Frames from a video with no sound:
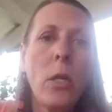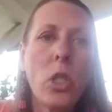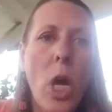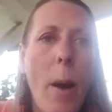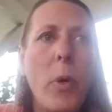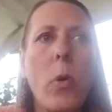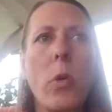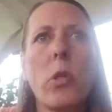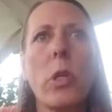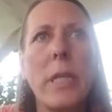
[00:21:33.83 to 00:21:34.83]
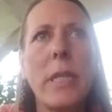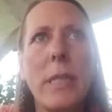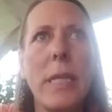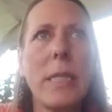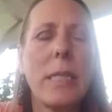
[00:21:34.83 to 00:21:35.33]
Topicals are
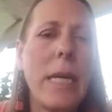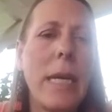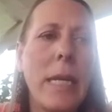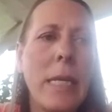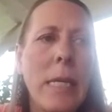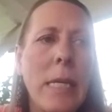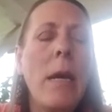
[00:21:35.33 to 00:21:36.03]
consistent.